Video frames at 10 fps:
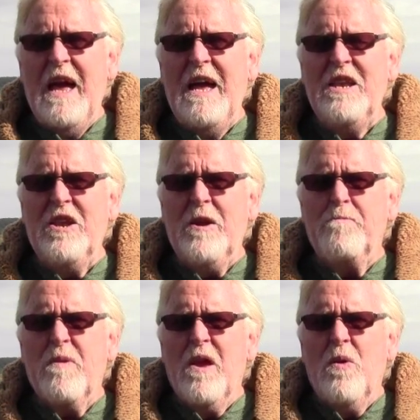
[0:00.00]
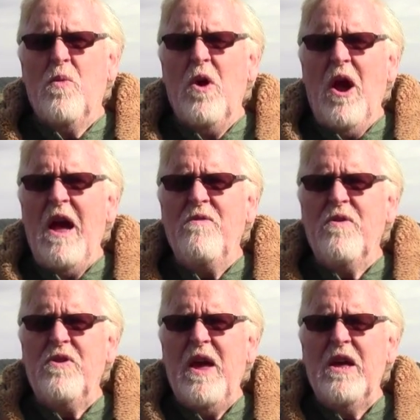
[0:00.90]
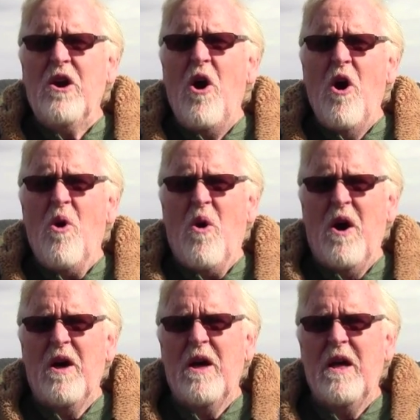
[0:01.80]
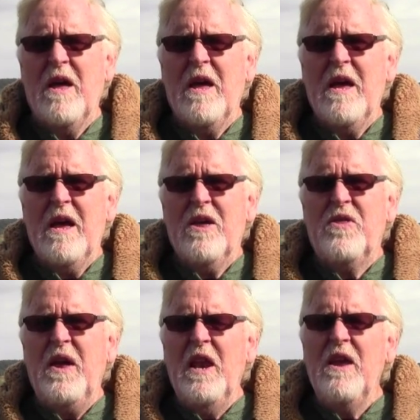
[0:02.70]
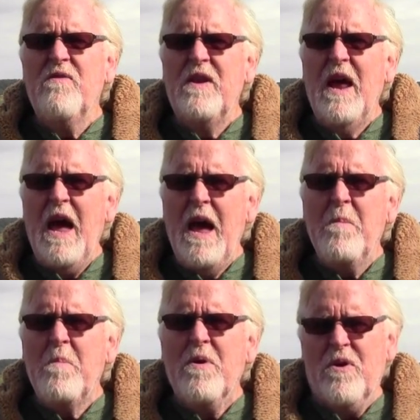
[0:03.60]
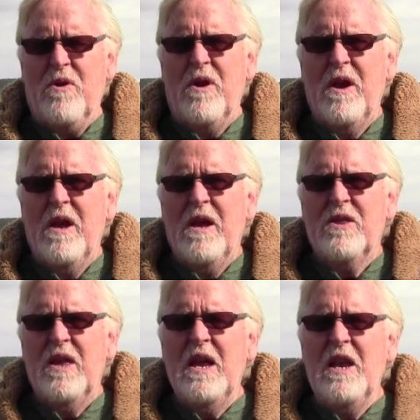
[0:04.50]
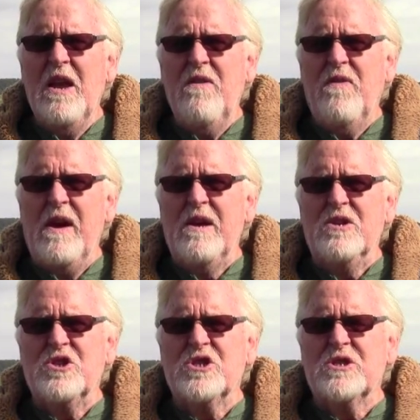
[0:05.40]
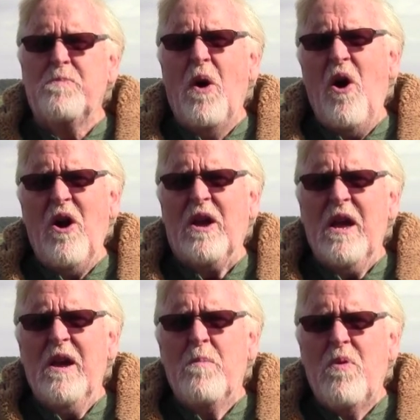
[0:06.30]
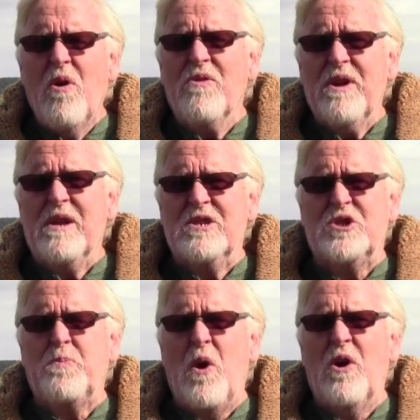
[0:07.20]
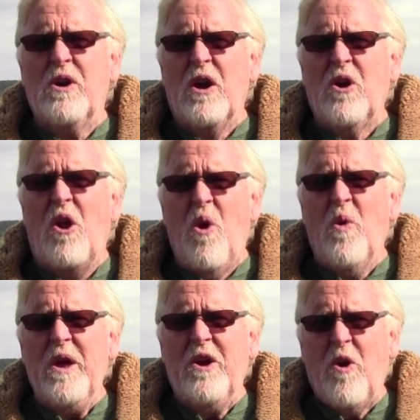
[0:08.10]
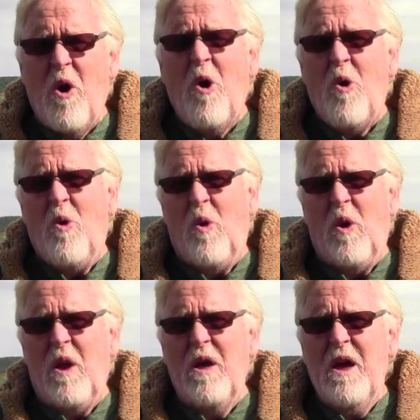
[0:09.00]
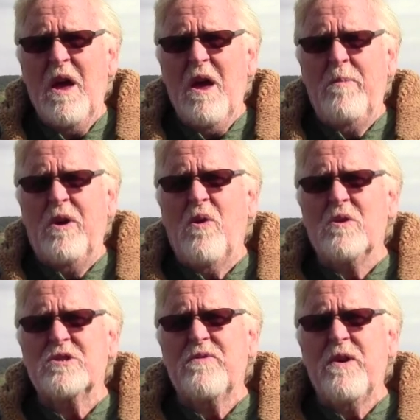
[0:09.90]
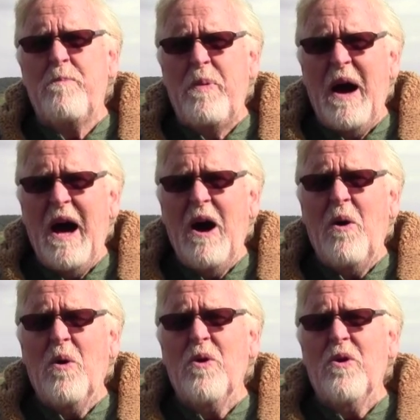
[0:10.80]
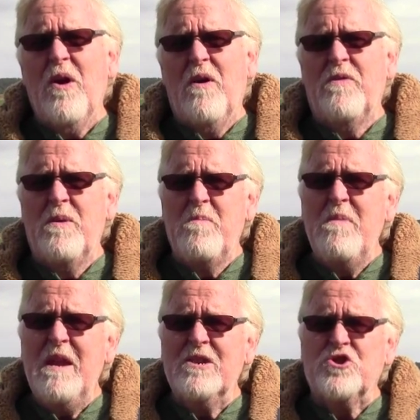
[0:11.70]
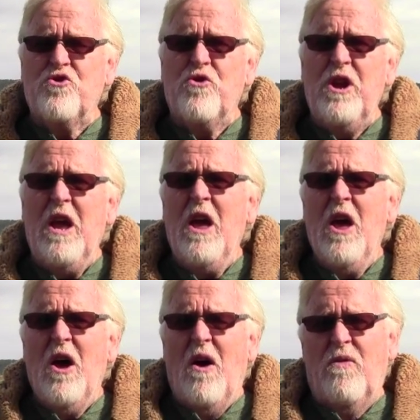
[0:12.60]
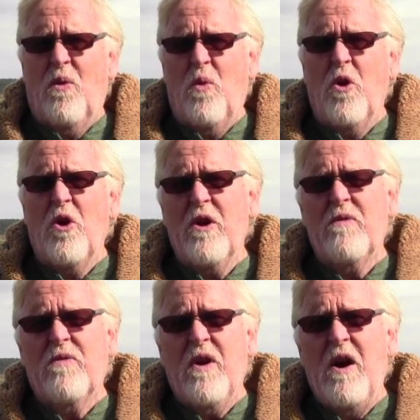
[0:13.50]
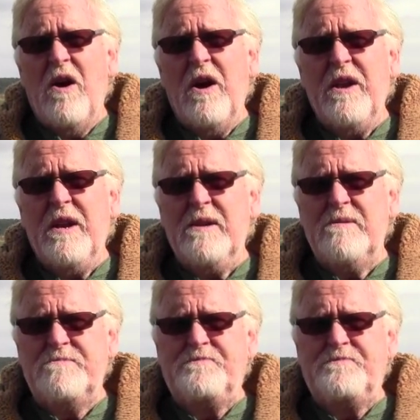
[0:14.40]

And wherever they go, they leave an ember, they leave a spark, more than a spark, a glowing coal, because of the power of the ministry of the Word of God